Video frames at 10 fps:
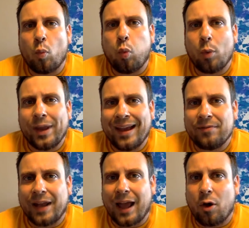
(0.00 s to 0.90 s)
What we
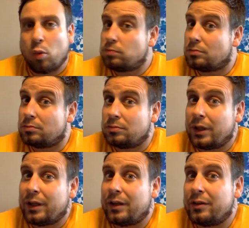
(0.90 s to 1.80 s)
have now
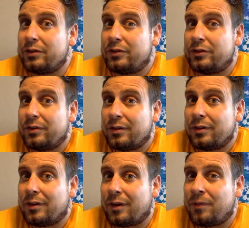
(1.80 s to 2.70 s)
is
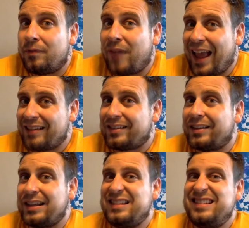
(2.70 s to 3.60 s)
a
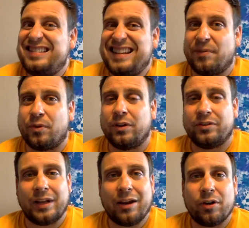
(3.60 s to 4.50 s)
vastly different
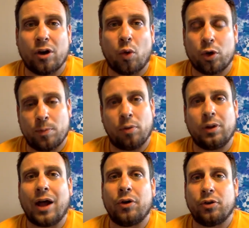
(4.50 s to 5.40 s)
scenario where you pull
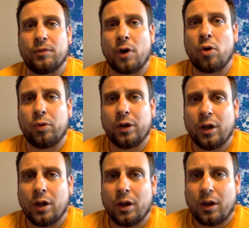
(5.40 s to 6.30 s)
out your phone
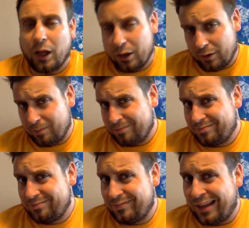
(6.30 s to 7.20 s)

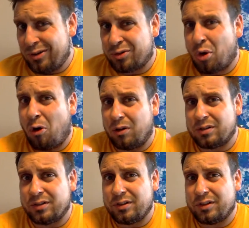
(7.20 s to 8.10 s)
and you scroll.
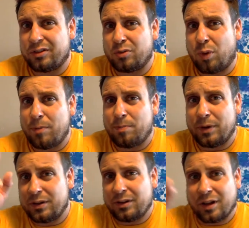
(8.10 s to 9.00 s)
You just swipe
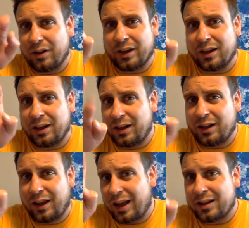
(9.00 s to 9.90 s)
and
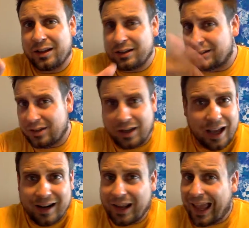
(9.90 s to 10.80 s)
clickety-clack, and you
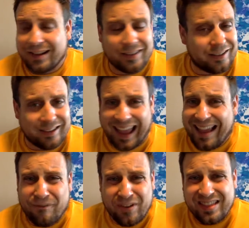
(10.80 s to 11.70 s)
got access to
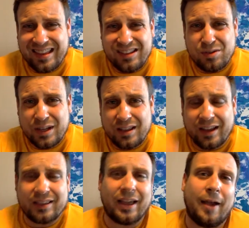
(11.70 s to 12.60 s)
everything you need
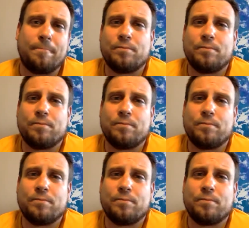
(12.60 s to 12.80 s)
like that.